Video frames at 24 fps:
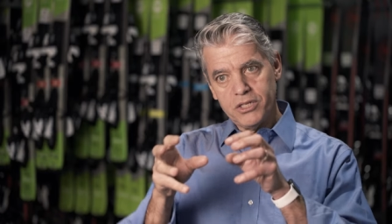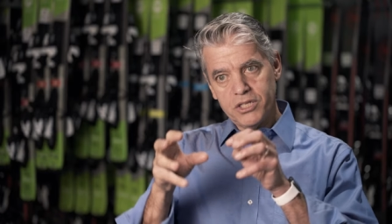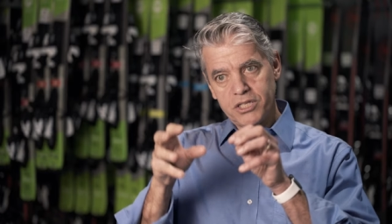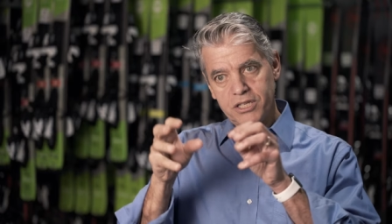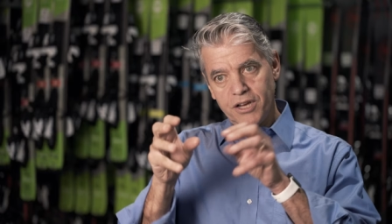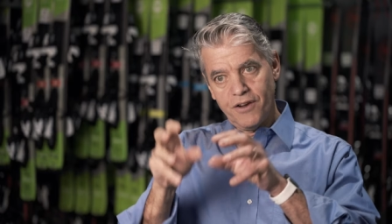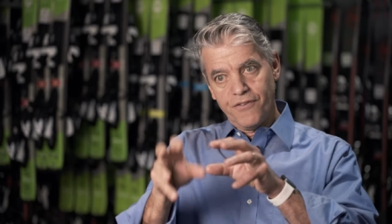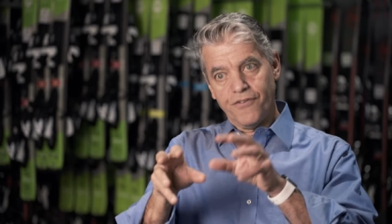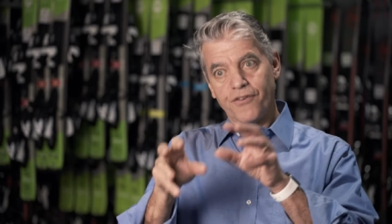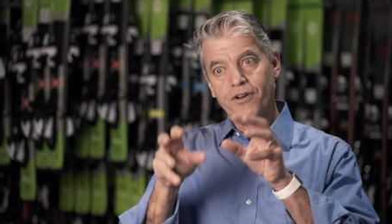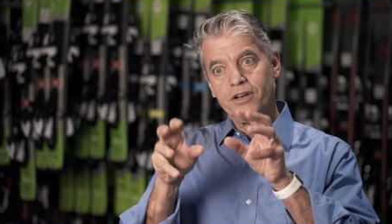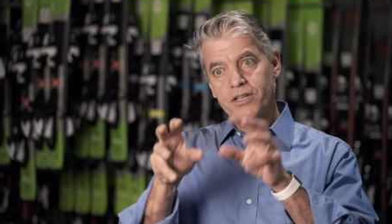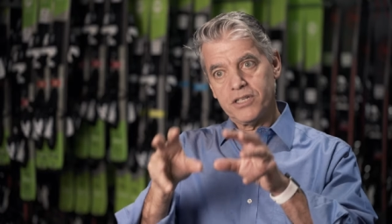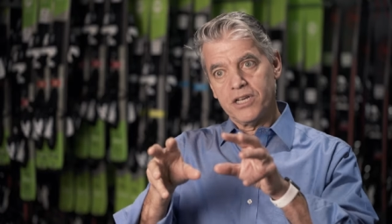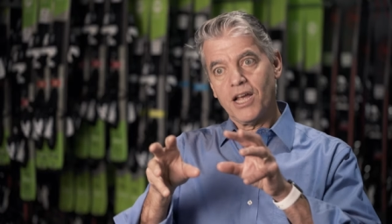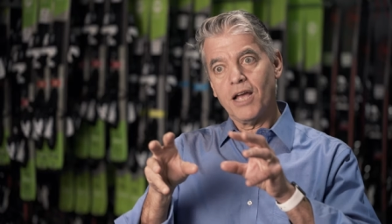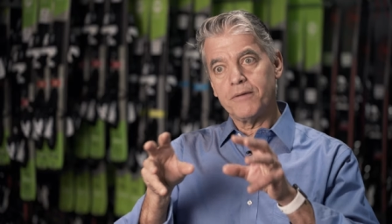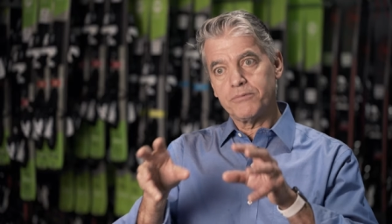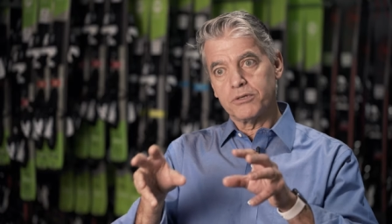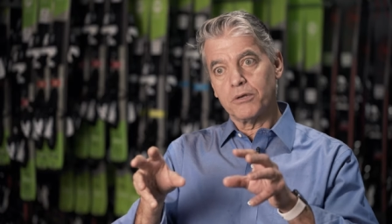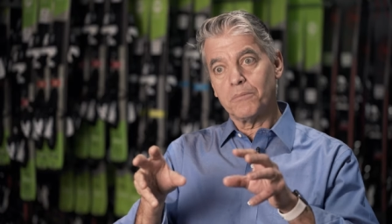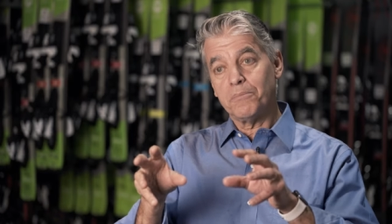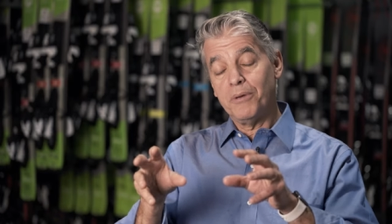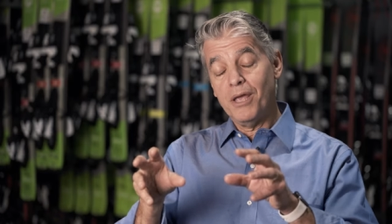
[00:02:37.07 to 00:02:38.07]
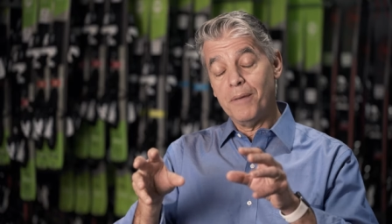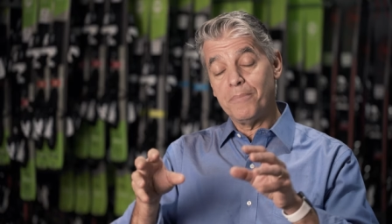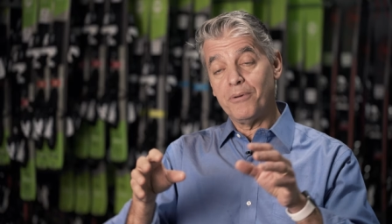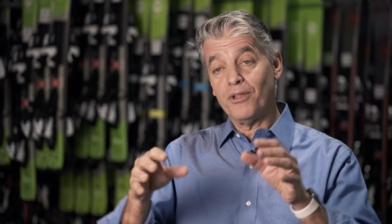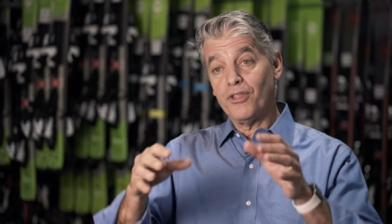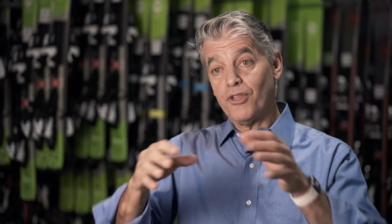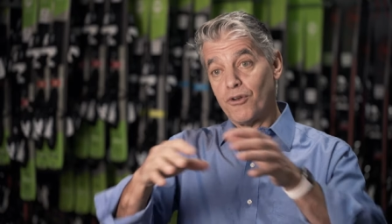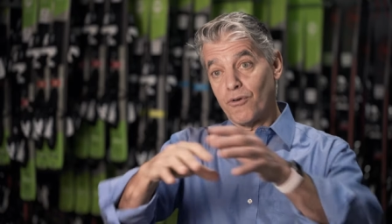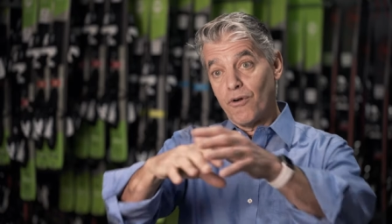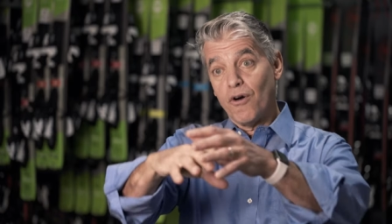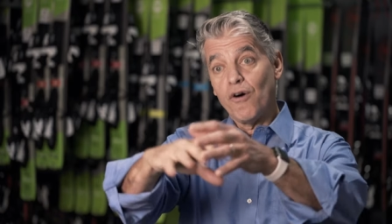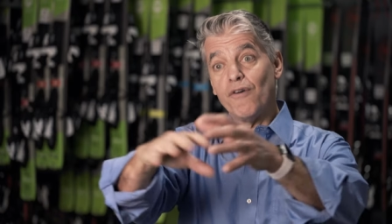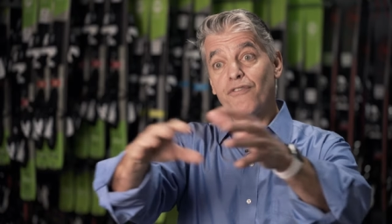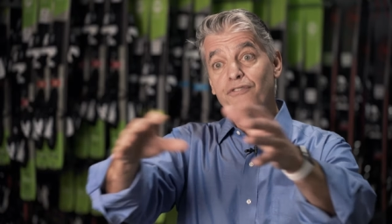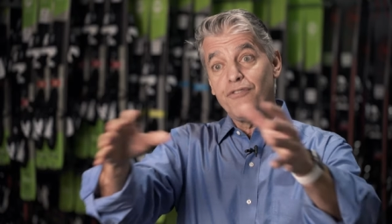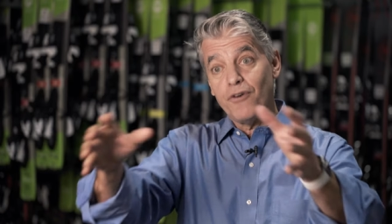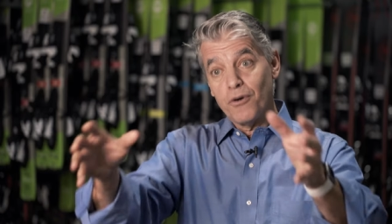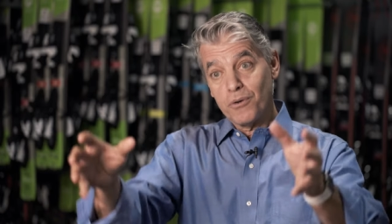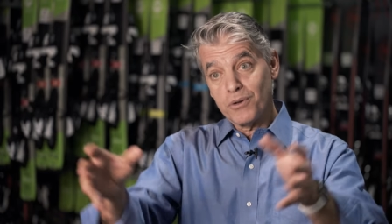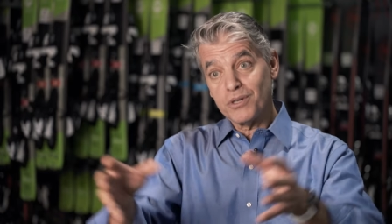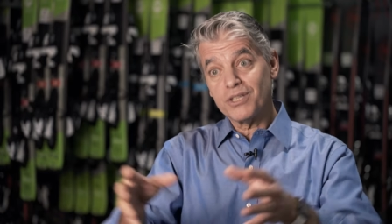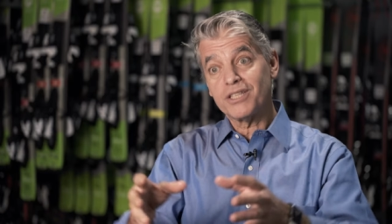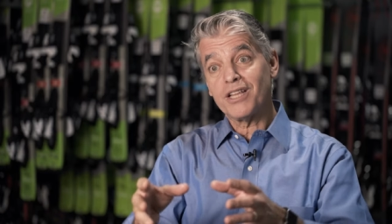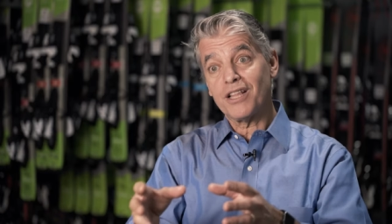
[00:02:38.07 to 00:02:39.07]
different types of people, and they're all
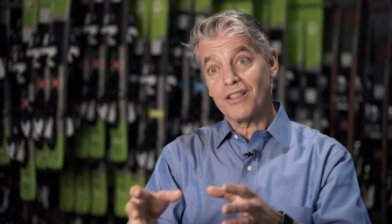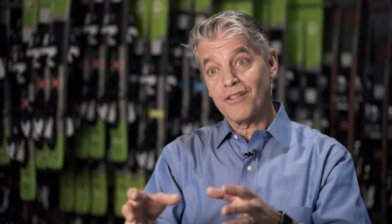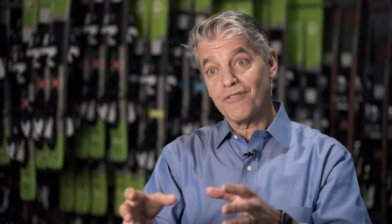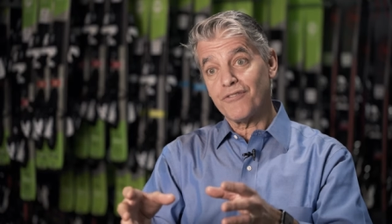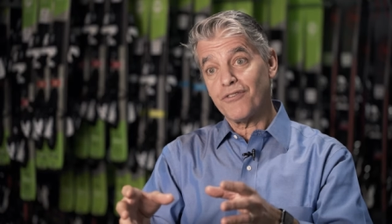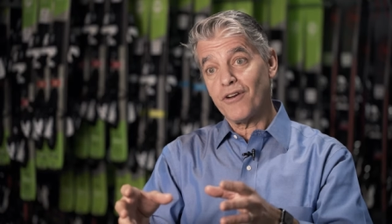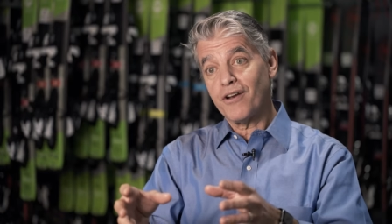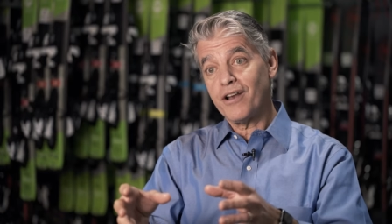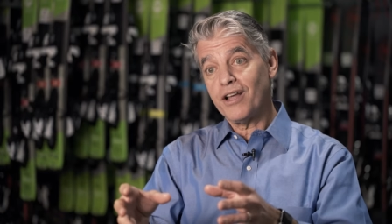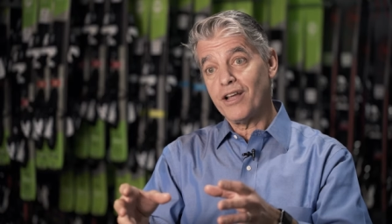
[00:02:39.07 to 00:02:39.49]
focused at the front